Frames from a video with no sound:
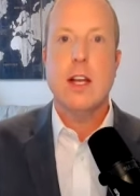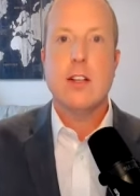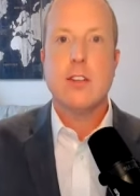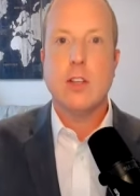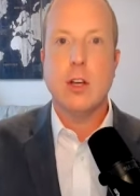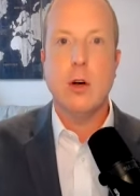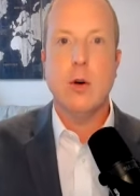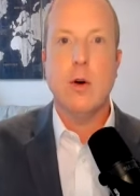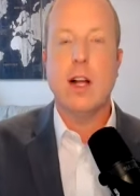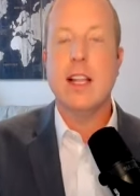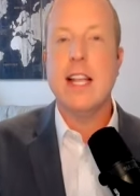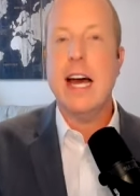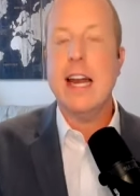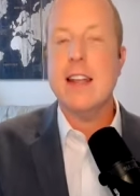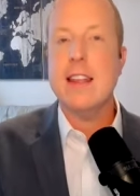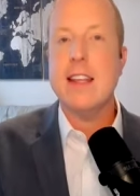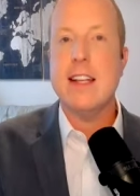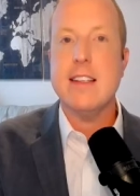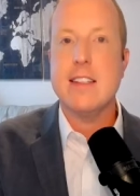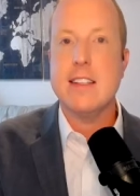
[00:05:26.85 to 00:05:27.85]
So a lot
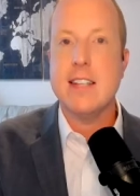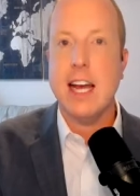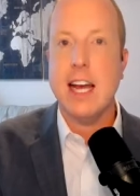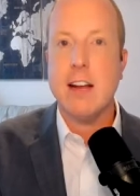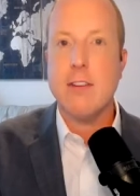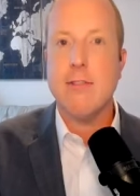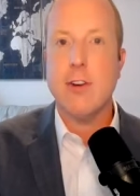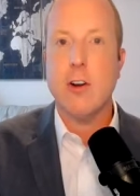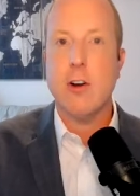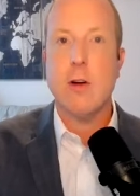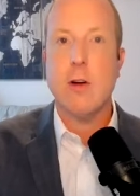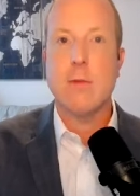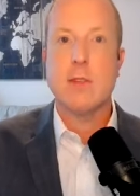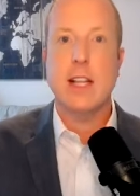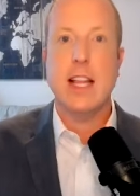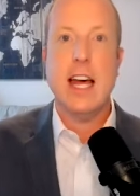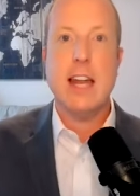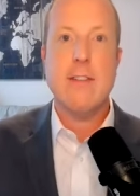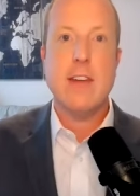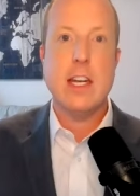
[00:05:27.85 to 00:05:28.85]
of these tech firms,
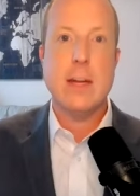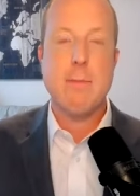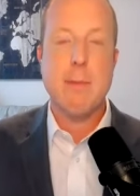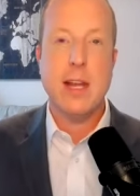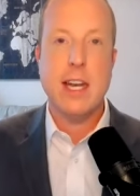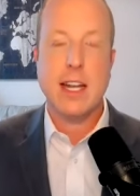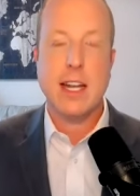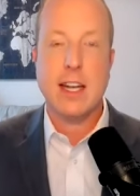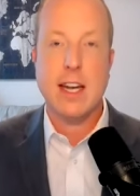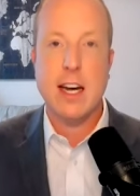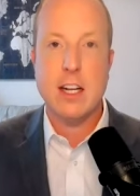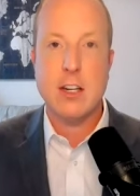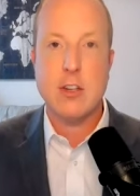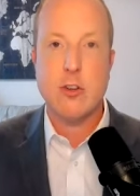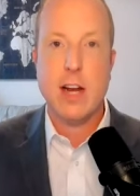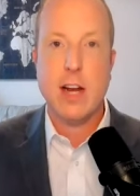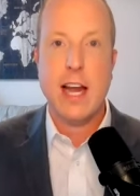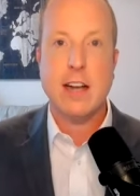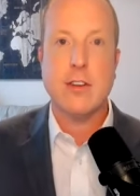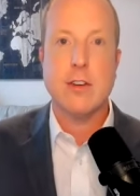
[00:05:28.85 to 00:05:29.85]
a lot of independent
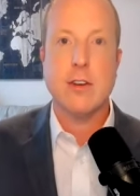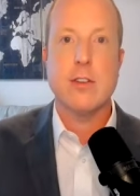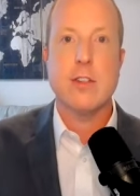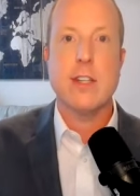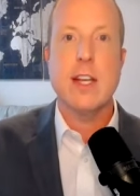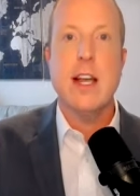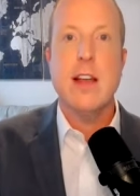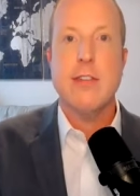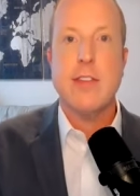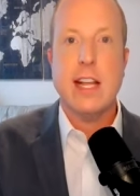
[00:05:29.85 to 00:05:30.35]
contractors,